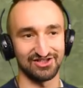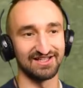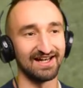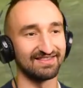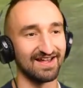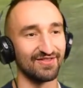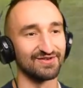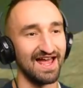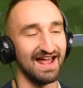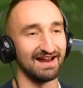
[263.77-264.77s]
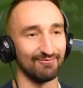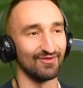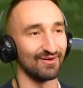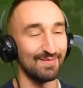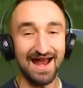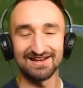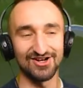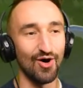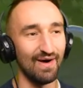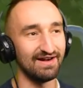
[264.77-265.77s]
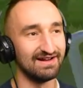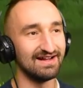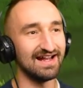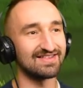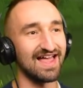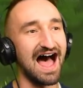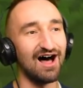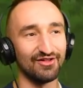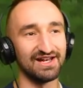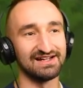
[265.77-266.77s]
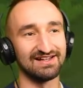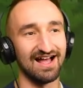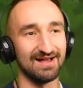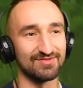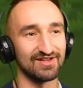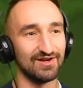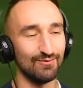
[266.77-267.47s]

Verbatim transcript: He did it the other day, and we're like, man, you know what? It's the holiday times.